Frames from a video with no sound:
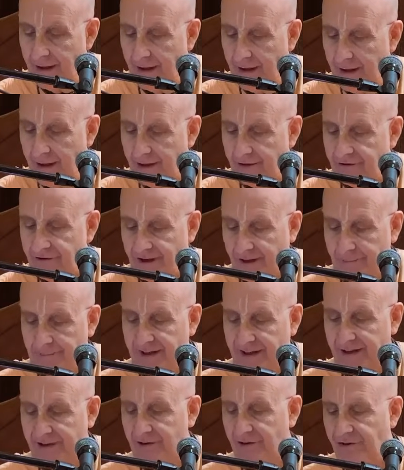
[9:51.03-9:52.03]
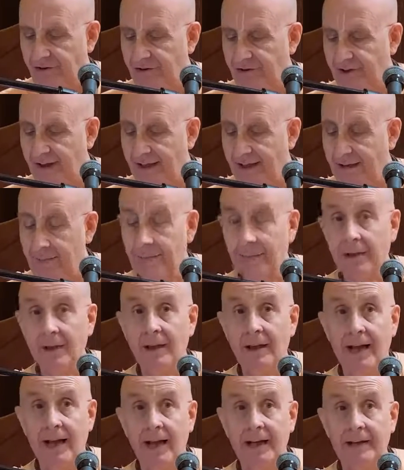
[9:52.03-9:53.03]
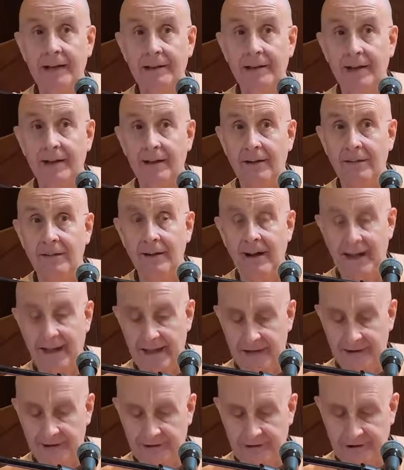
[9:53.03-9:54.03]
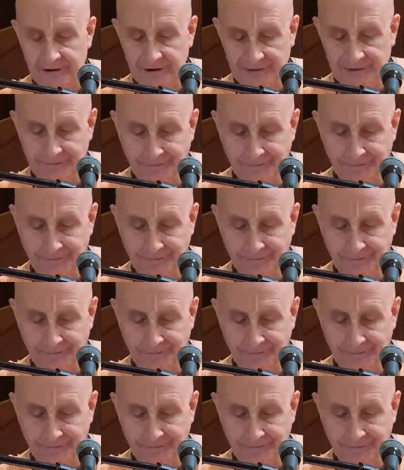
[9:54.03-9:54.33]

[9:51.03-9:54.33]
Accepting the same line of action.